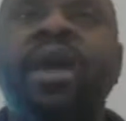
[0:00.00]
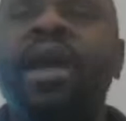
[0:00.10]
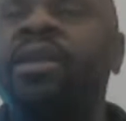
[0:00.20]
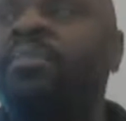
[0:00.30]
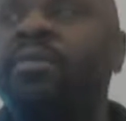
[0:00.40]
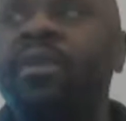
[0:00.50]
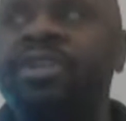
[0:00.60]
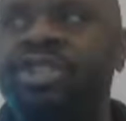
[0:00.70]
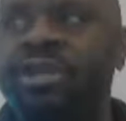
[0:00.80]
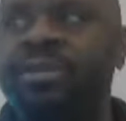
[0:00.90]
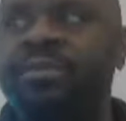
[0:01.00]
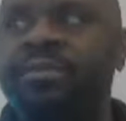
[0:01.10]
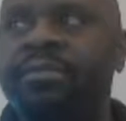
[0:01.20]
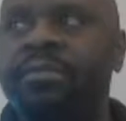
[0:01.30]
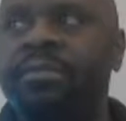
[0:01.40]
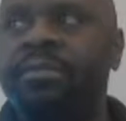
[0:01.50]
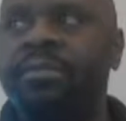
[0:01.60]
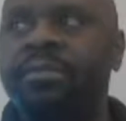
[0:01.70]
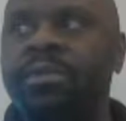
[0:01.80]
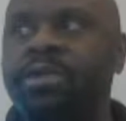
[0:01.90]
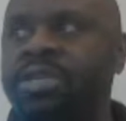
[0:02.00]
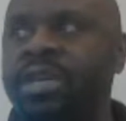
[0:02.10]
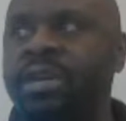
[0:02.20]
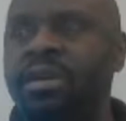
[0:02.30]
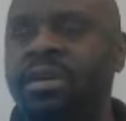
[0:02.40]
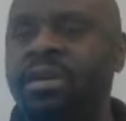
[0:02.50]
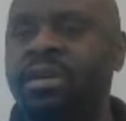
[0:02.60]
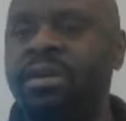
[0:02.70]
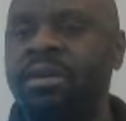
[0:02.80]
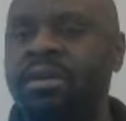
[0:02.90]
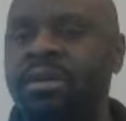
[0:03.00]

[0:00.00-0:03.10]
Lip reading: to do with our liberation. You see?